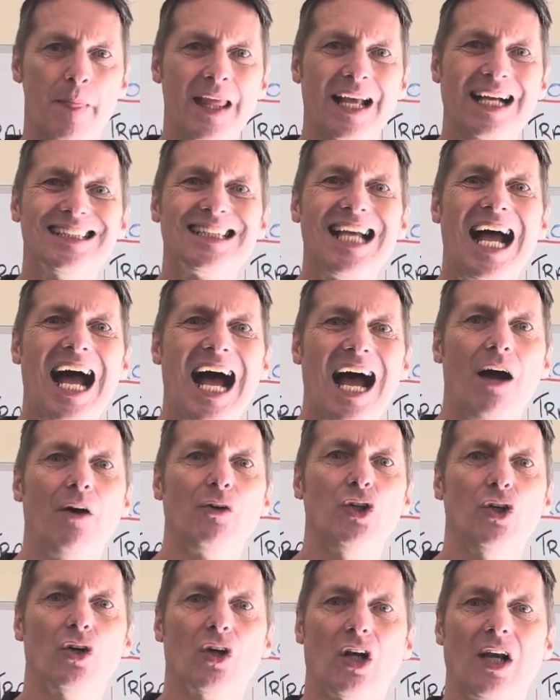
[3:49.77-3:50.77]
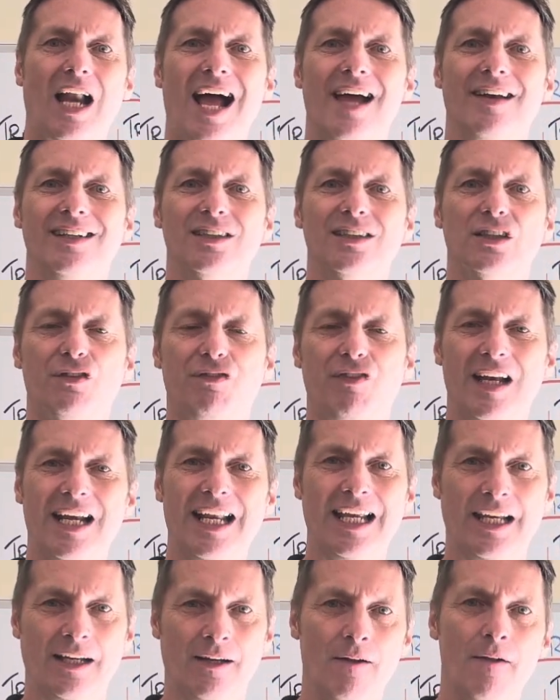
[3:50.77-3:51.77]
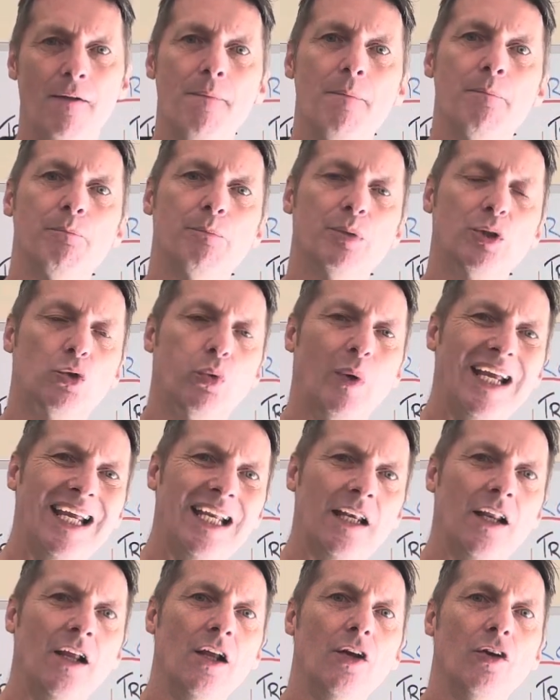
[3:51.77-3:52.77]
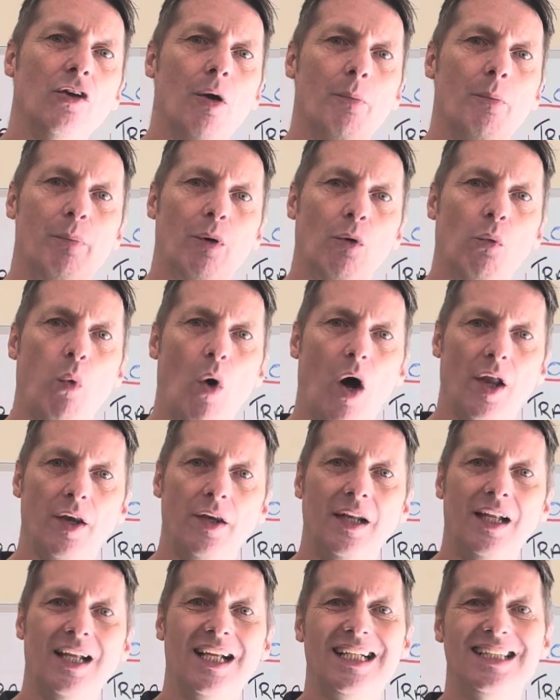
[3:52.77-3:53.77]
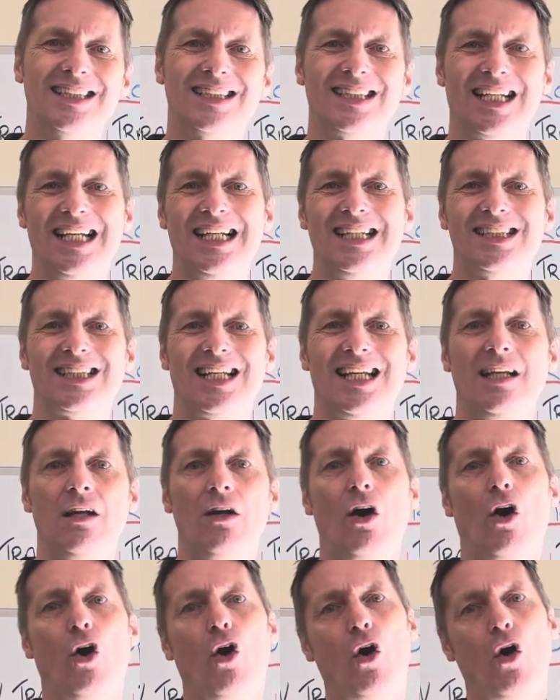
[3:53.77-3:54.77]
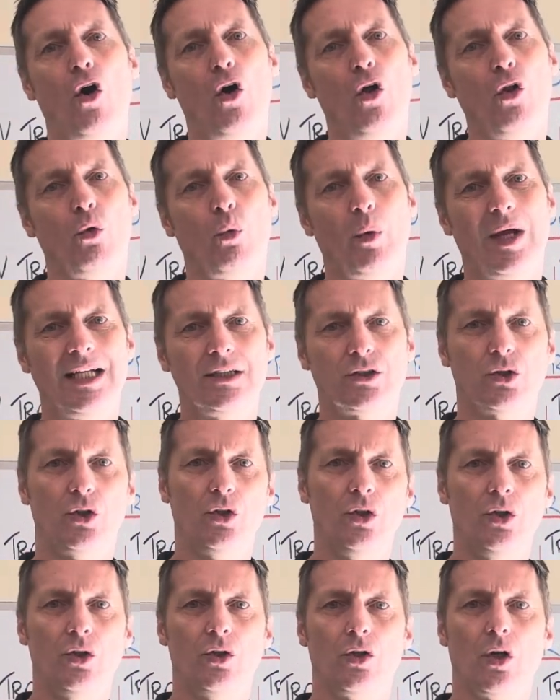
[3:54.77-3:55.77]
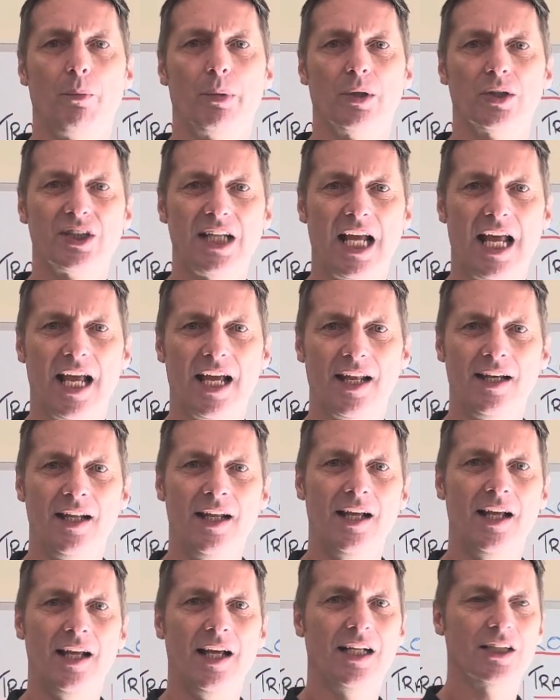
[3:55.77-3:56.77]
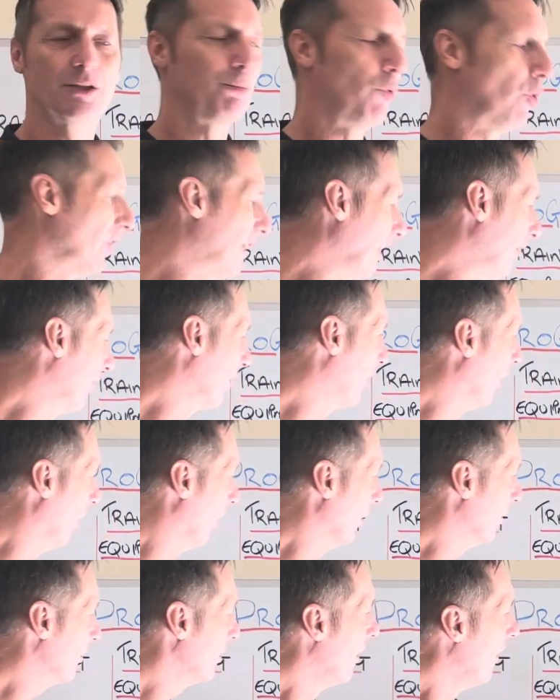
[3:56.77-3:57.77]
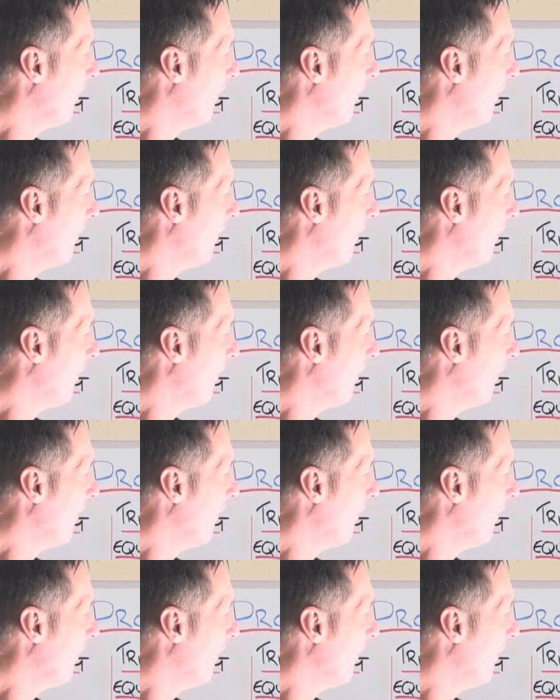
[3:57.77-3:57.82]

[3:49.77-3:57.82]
It's how your client is feeling. Between number 1 is easy, all the way to number 10 is more difficult.